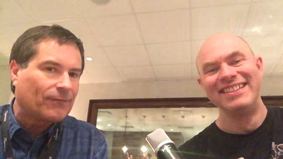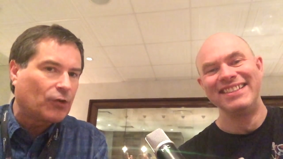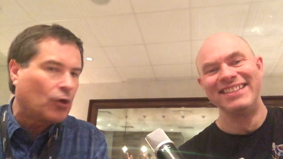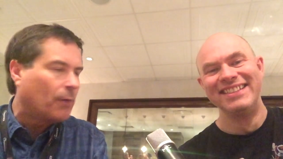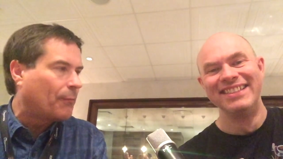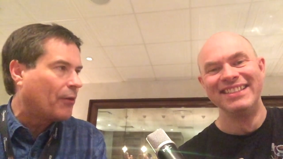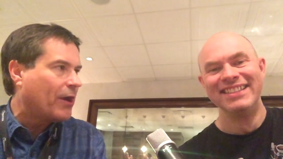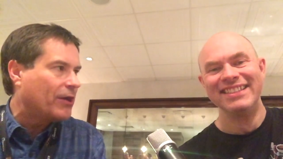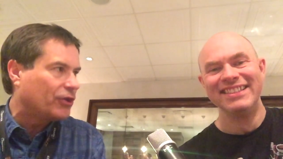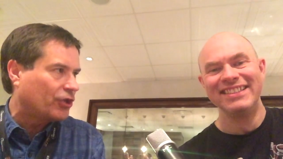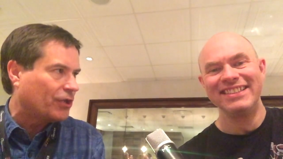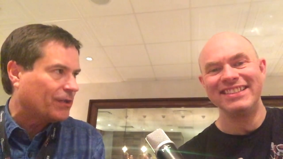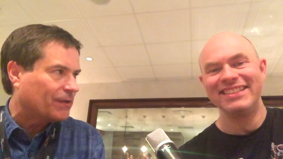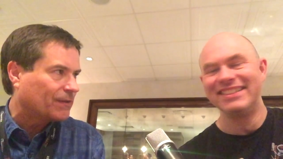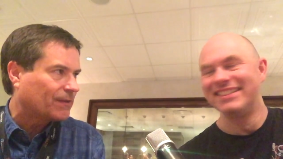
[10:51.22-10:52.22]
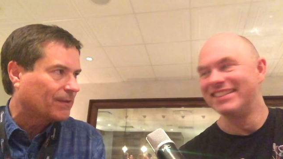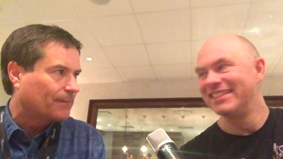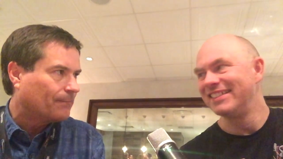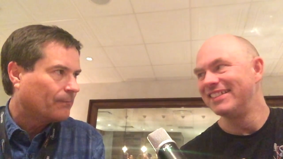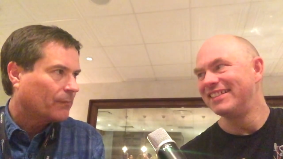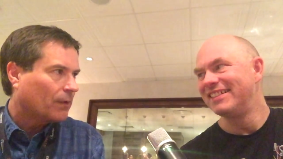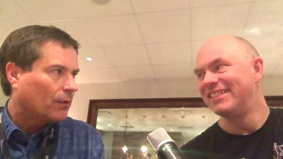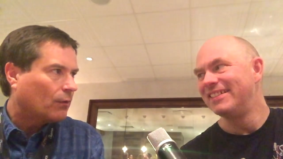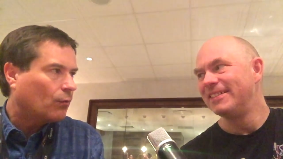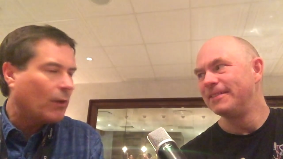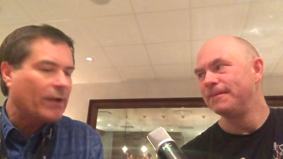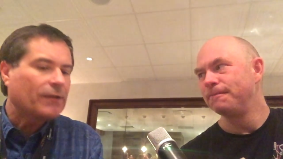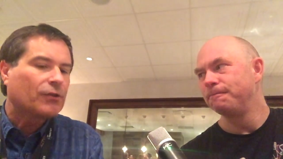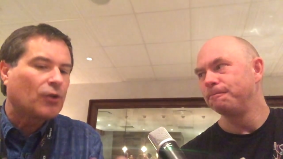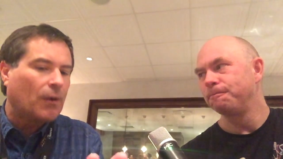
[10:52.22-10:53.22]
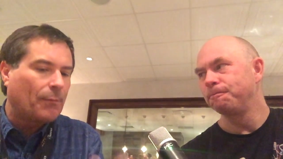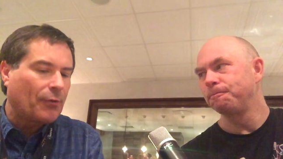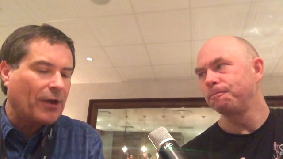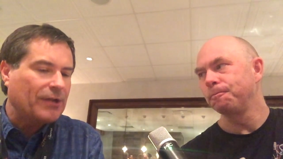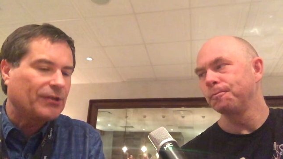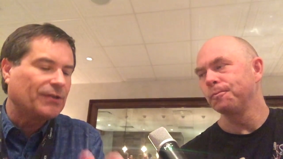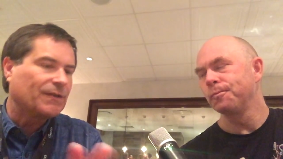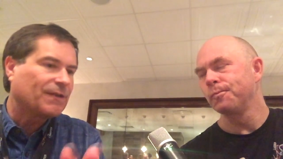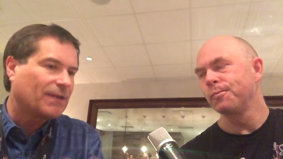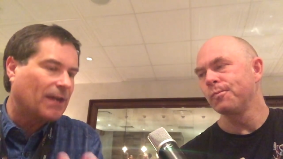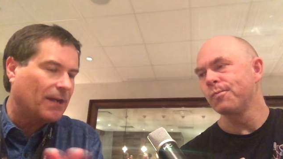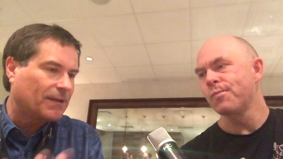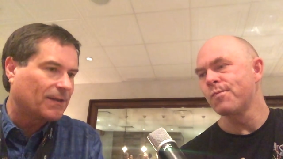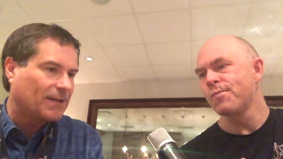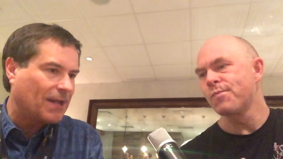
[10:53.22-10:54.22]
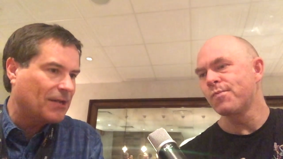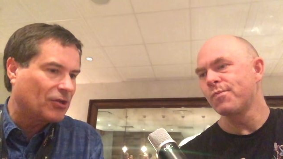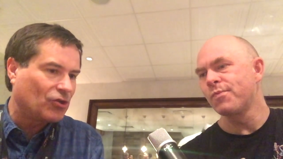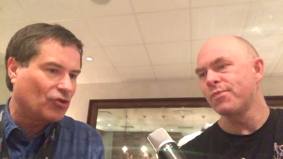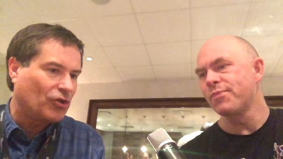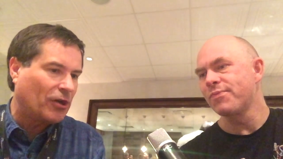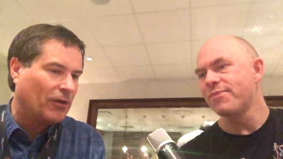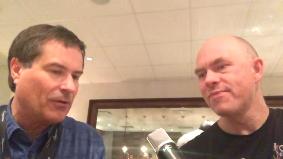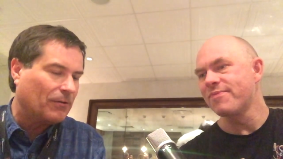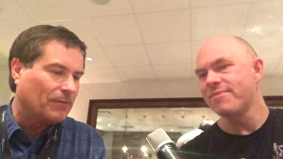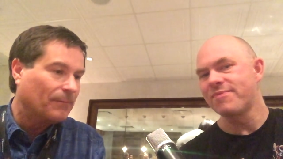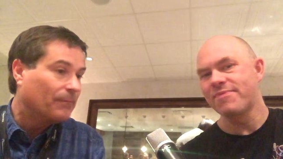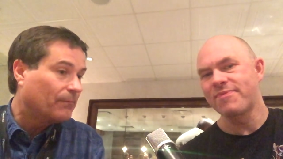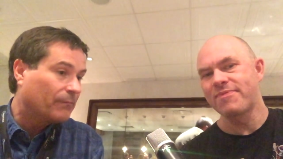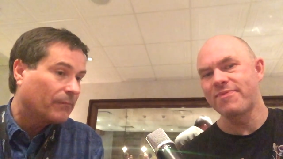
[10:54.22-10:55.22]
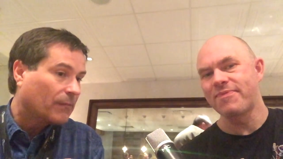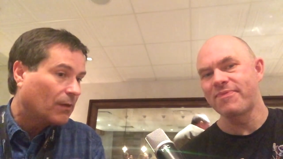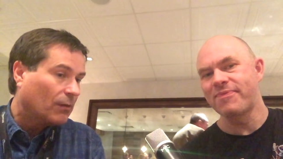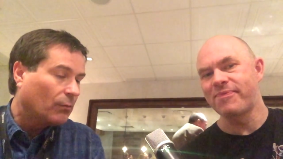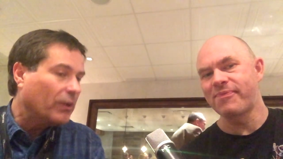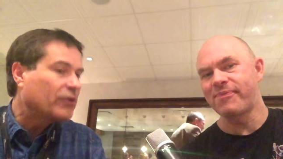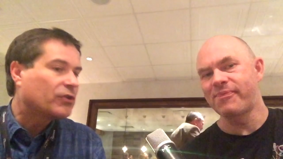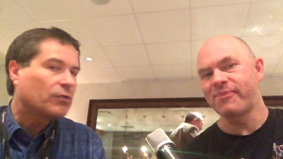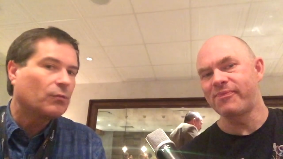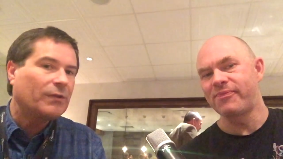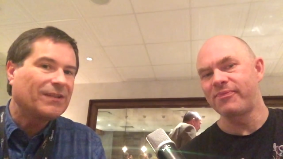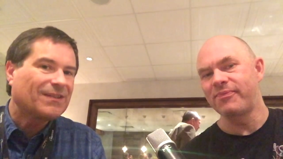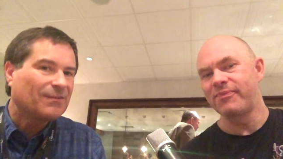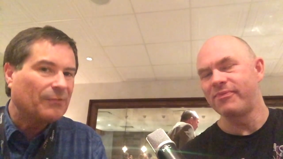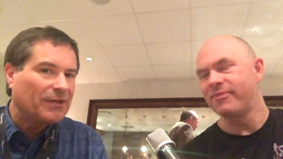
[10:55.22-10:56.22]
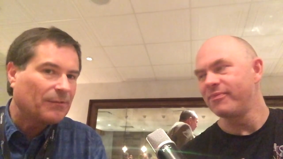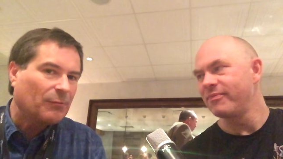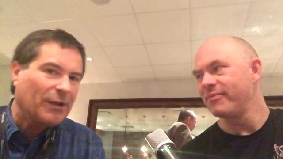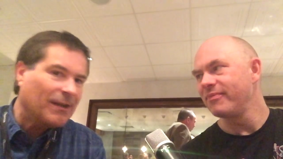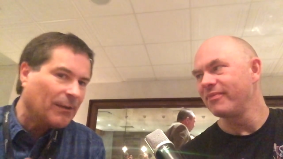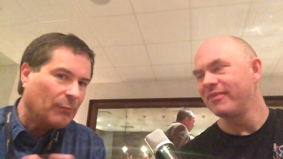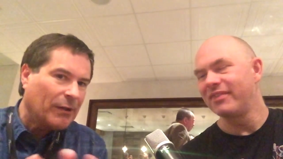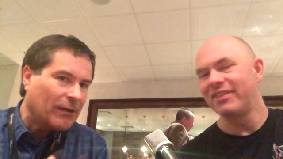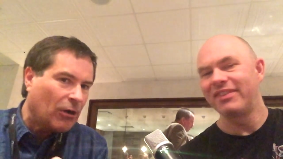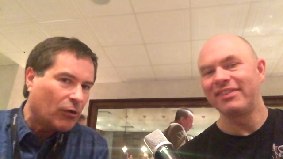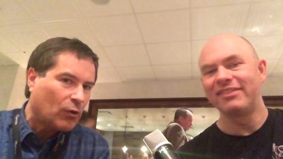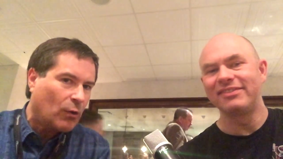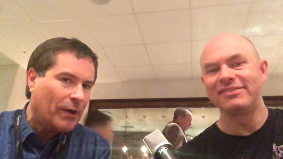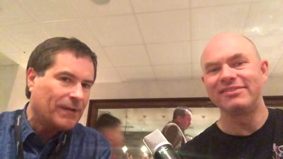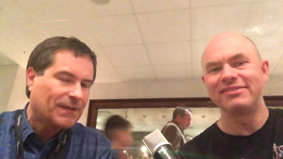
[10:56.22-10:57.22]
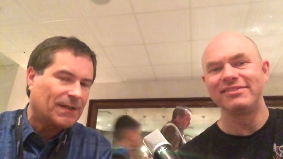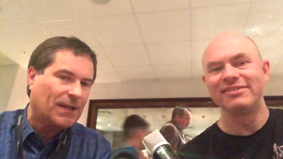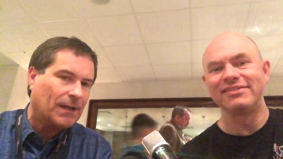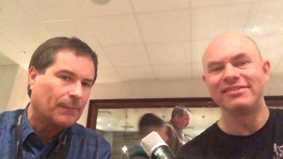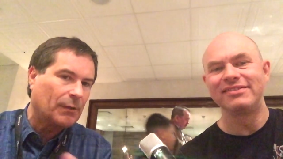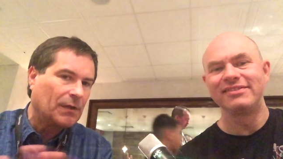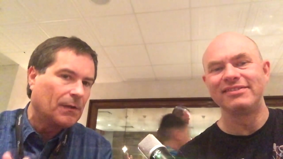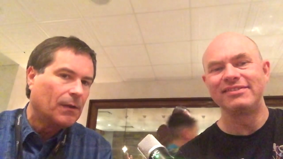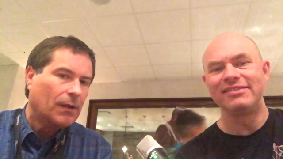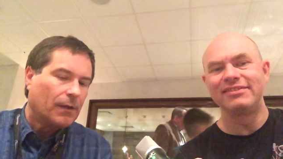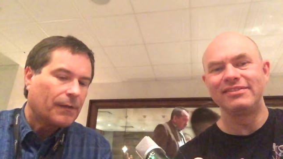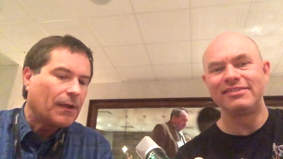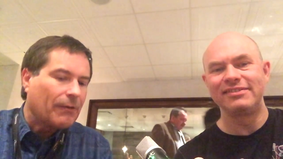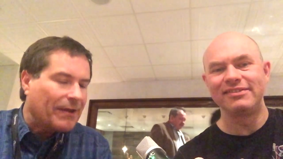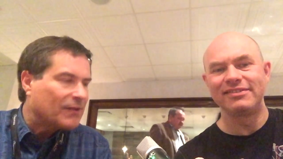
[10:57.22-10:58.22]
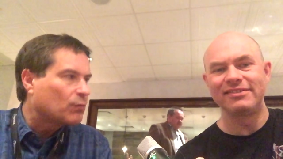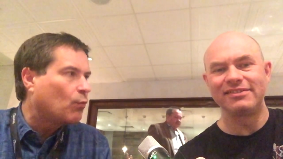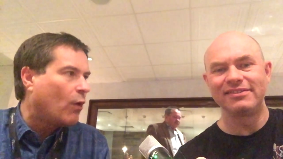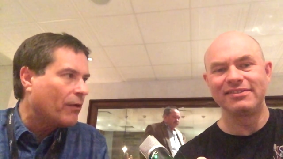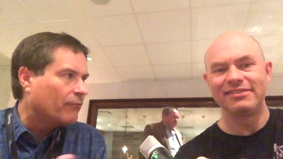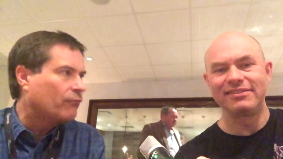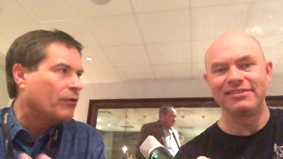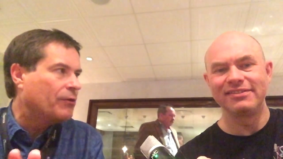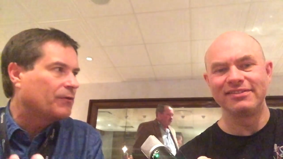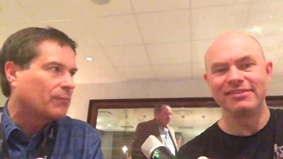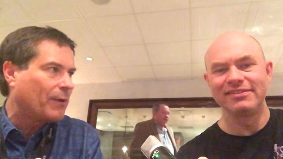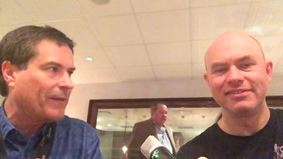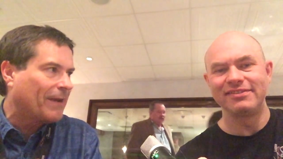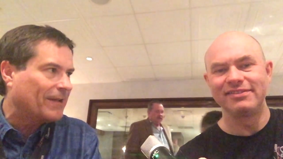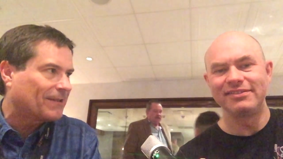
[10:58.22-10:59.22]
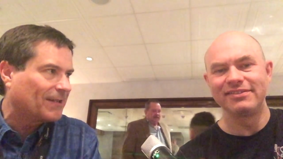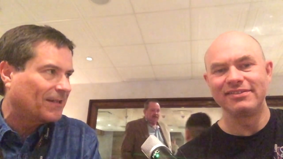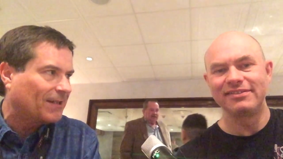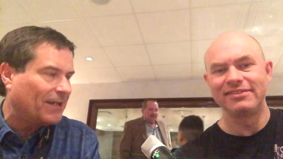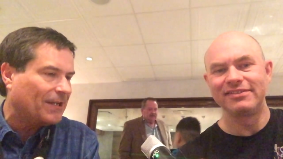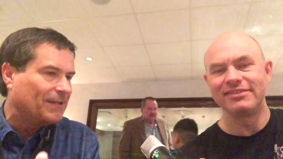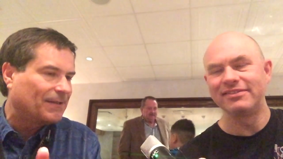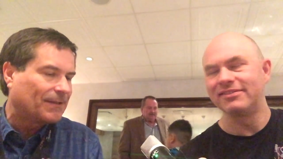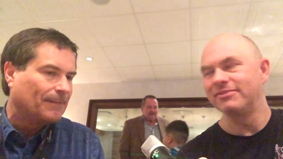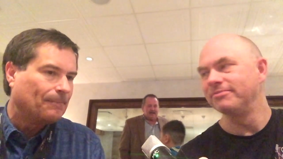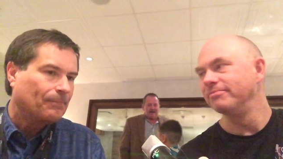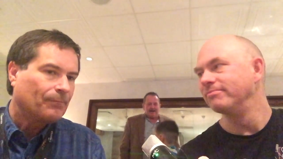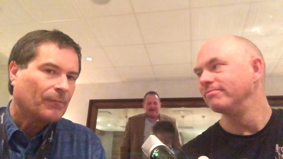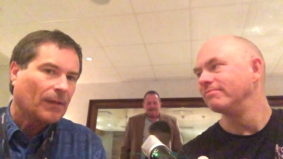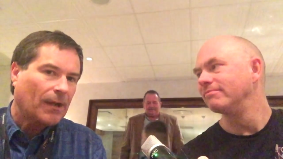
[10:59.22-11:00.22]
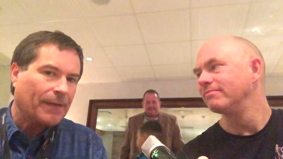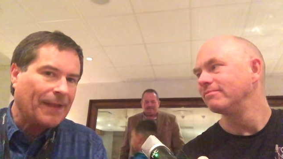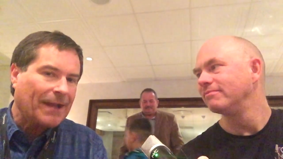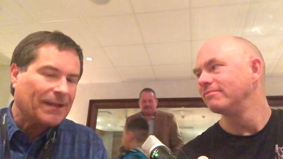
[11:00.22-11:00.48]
Speaker 1: of corporations when corporations start to take control, which we, we, we, we're not quite seeing, but there is one route where that's the case, and